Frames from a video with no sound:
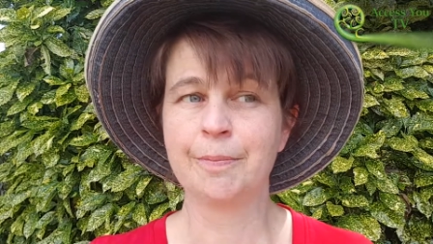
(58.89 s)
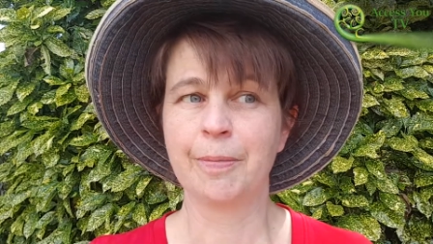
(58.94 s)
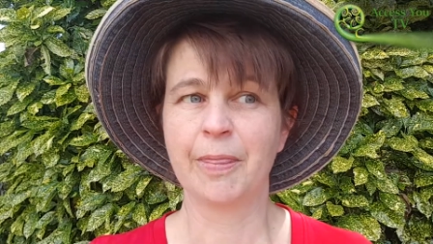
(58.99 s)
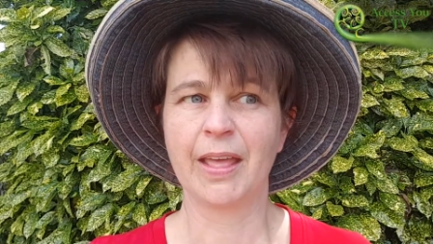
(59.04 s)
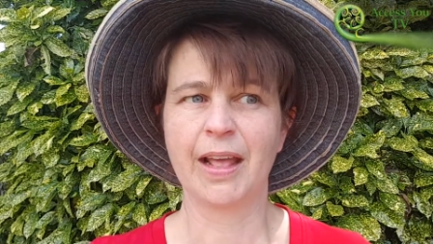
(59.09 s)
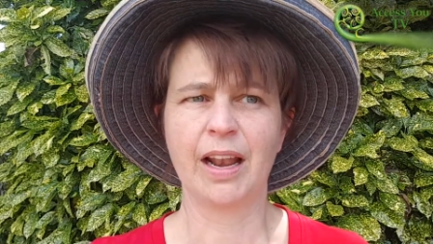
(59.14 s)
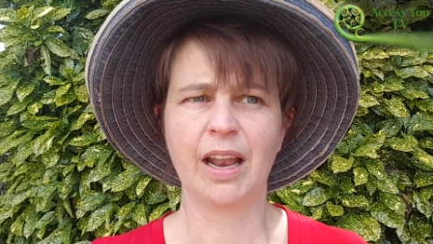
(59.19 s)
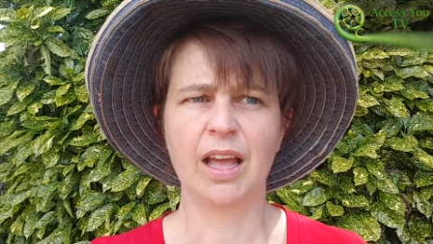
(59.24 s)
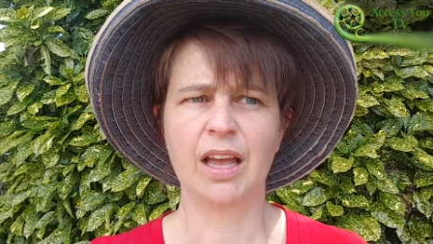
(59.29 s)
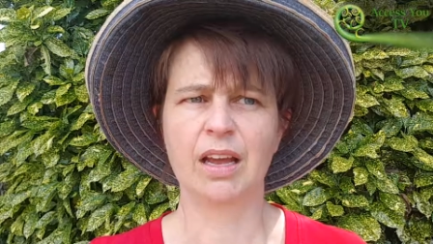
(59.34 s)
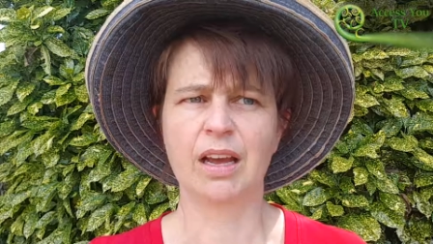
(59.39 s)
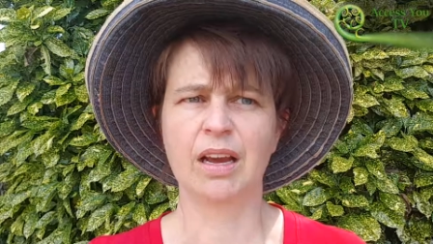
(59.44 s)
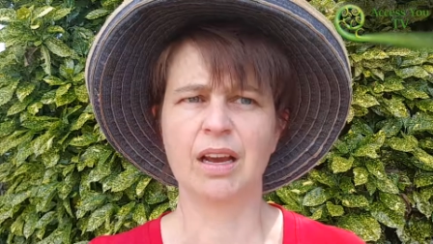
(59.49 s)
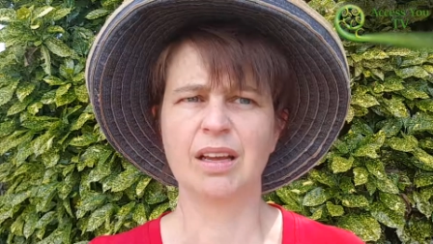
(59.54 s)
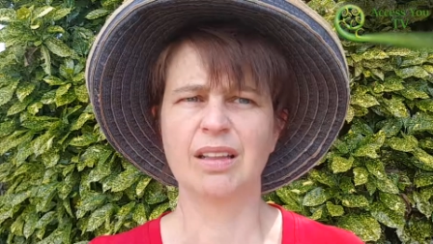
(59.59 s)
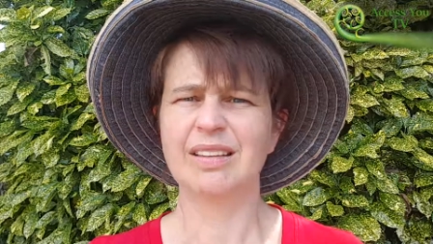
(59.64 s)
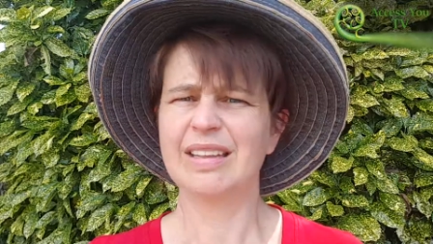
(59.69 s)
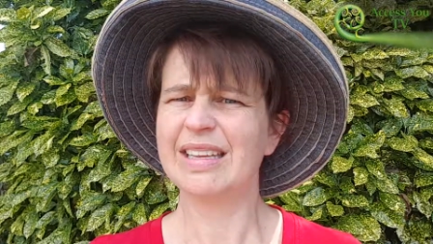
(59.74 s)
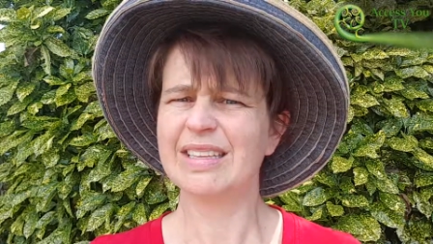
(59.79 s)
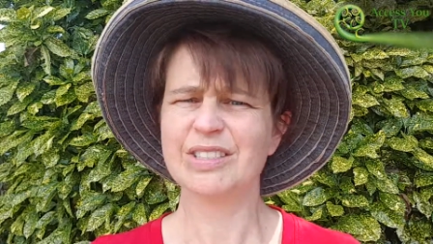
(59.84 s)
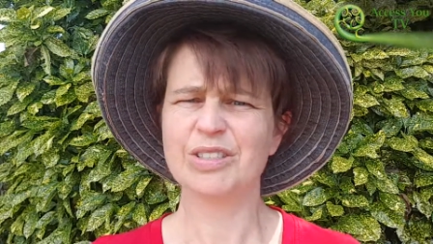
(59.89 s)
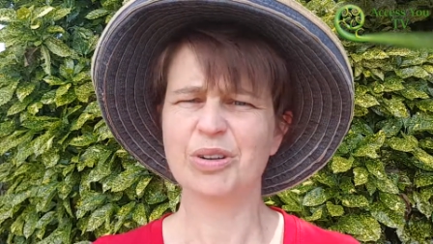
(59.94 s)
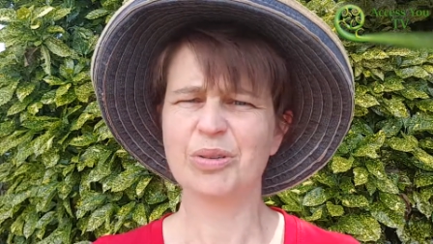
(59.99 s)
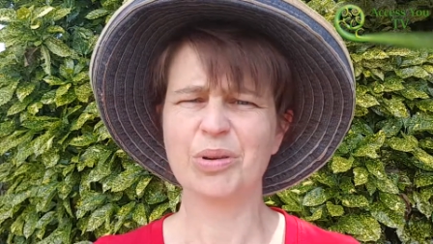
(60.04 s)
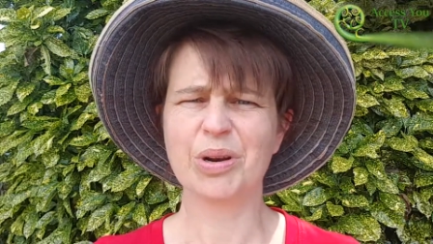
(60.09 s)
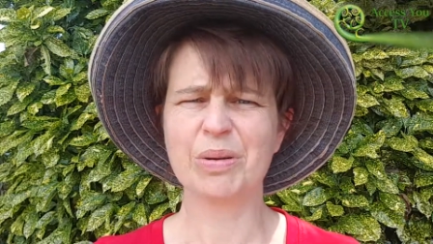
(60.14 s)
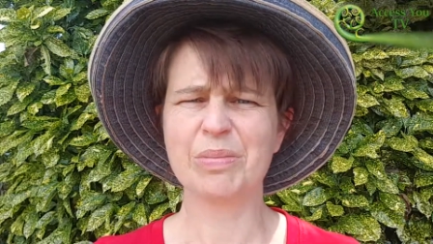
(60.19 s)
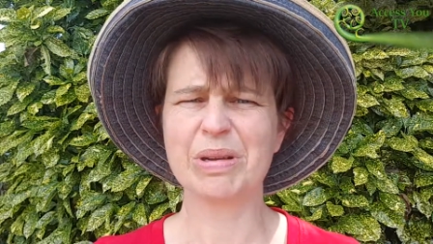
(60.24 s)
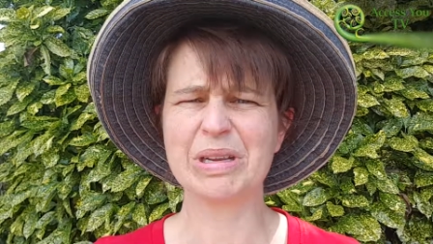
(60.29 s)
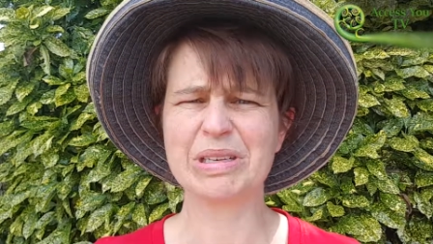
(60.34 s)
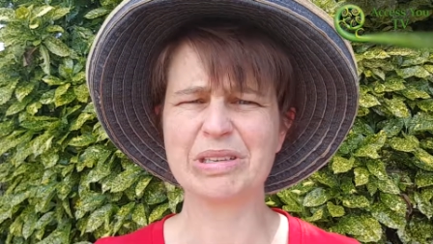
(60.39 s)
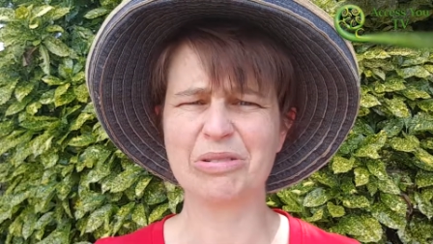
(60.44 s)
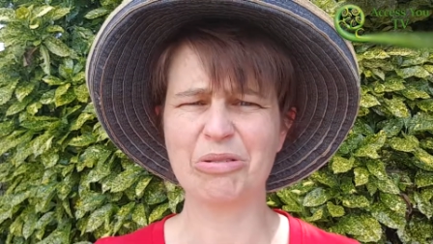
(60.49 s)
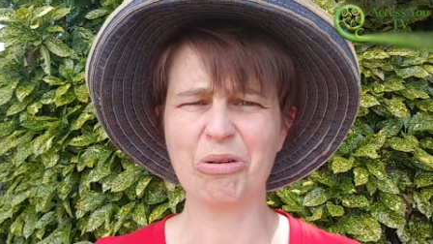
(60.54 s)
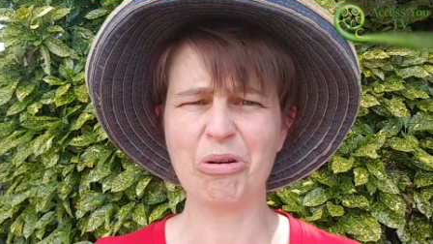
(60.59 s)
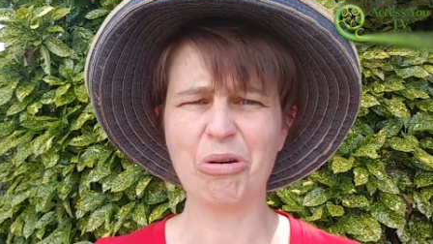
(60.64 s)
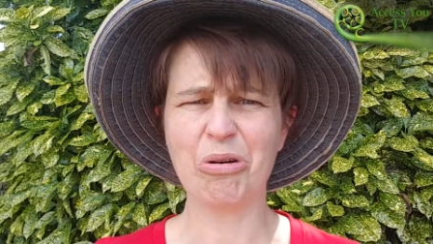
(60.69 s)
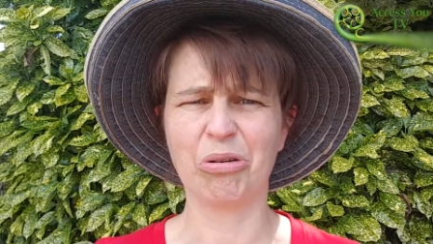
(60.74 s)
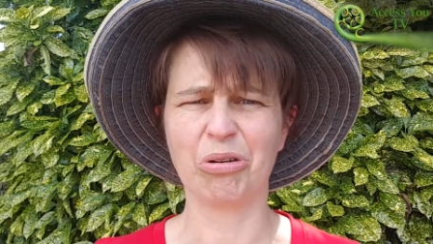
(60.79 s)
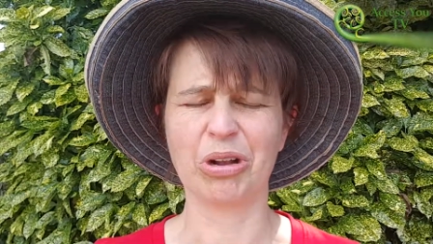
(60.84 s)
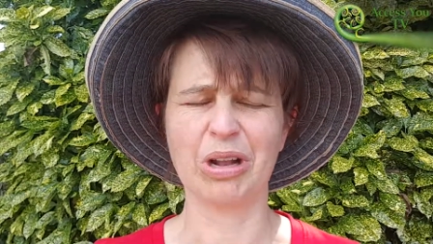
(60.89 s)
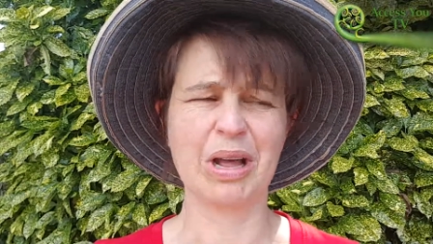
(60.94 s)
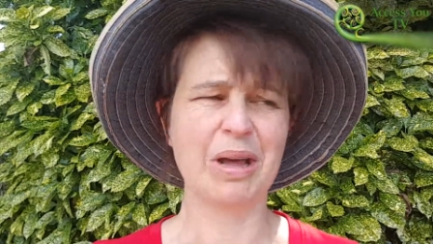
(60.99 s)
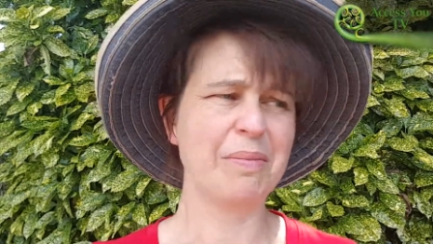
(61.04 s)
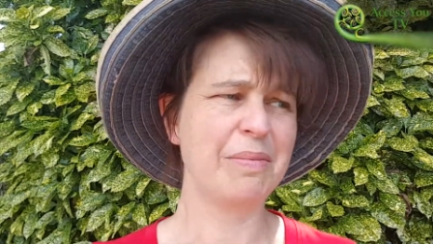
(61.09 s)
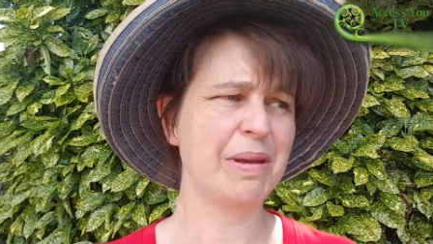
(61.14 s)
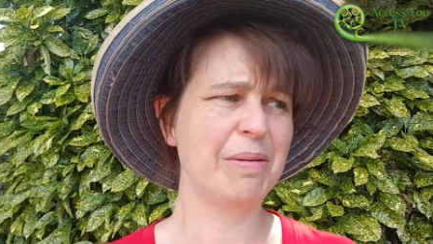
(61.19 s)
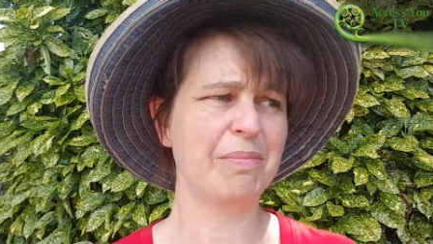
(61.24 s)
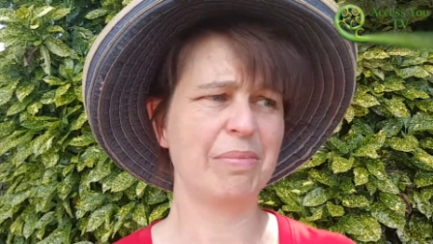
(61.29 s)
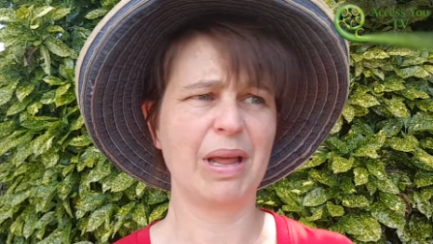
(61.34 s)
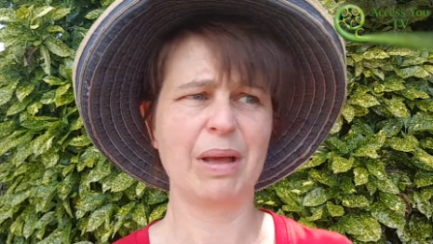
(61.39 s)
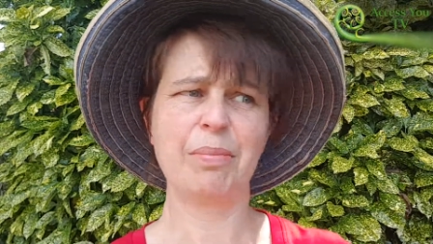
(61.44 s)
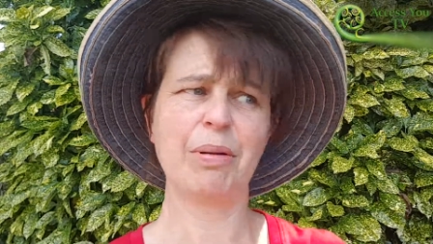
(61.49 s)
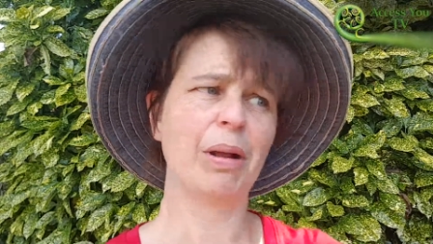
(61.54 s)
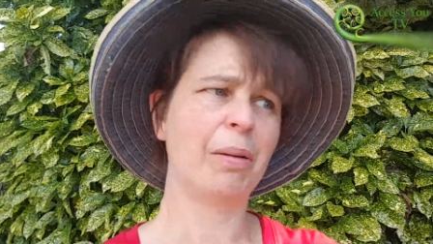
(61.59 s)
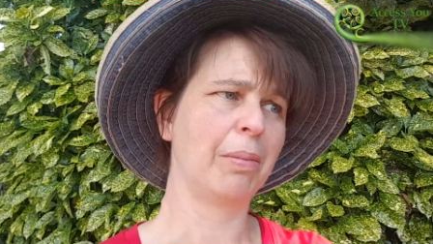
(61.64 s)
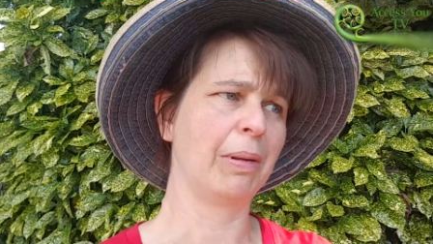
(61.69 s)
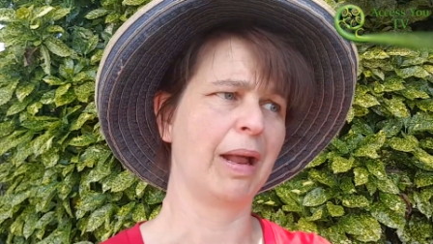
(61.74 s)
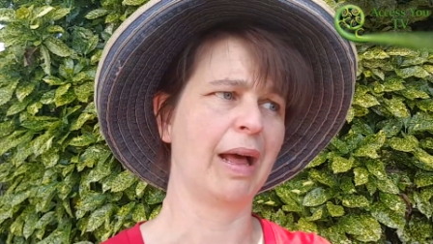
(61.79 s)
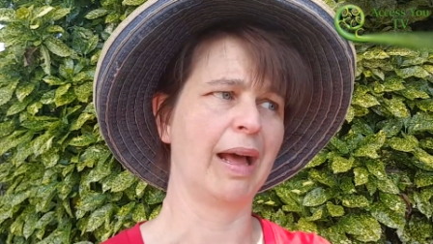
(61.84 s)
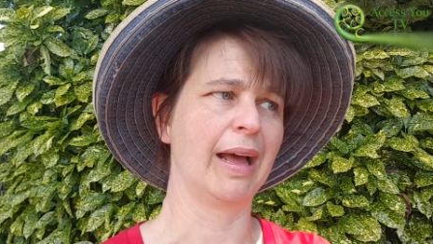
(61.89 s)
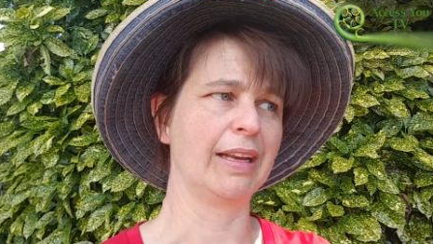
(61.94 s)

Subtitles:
they're like, oh, that's not what I meant at all. I meant blah blah blah.